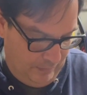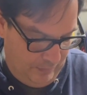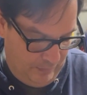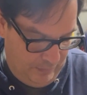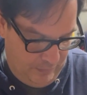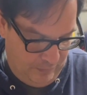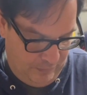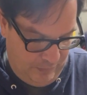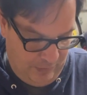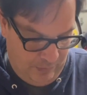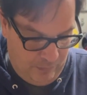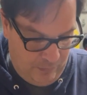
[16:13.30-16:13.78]

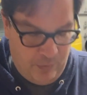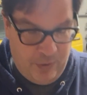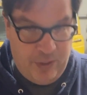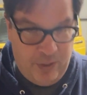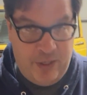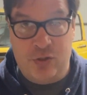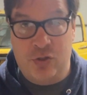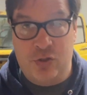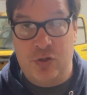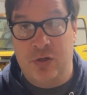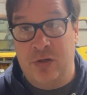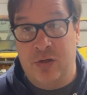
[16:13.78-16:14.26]
did what
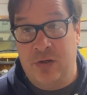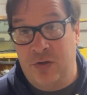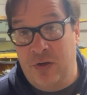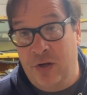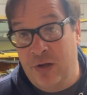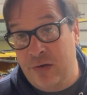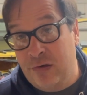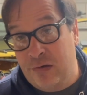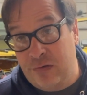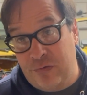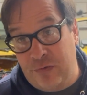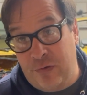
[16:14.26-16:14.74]
I should have
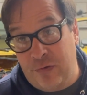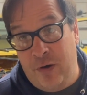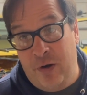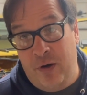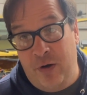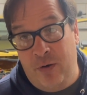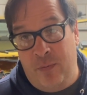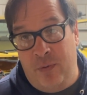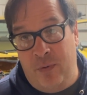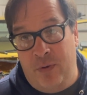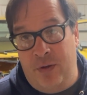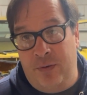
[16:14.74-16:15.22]
done to
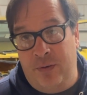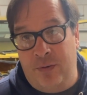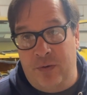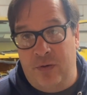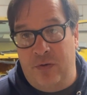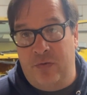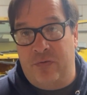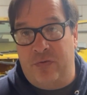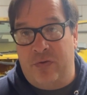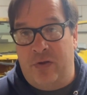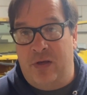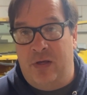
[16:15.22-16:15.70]
start with,
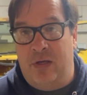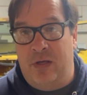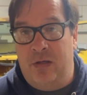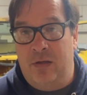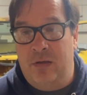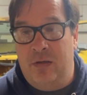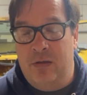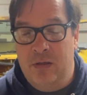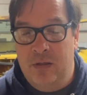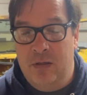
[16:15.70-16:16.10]
is I